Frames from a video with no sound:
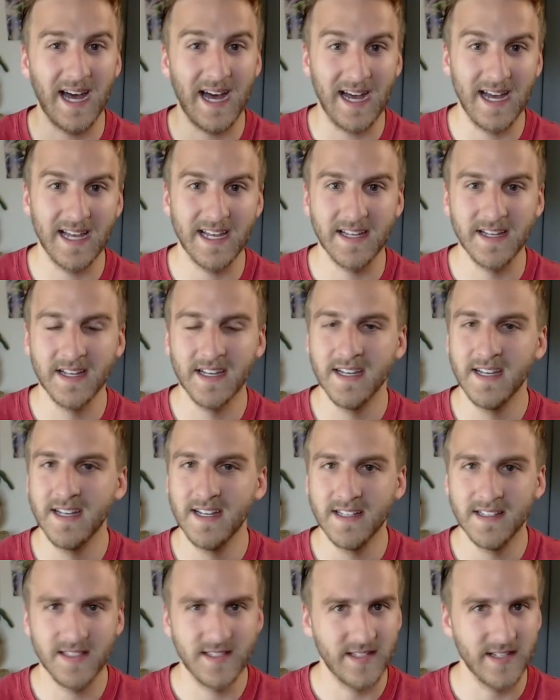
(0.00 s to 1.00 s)
I
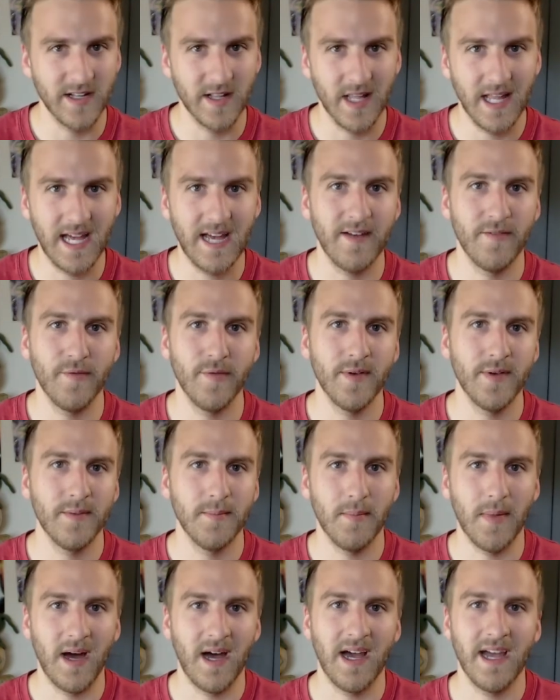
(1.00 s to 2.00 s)
still have
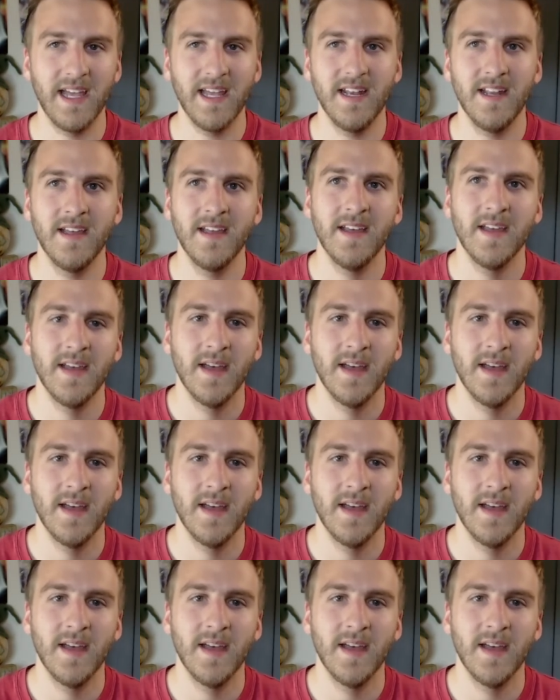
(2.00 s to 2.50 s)
mine.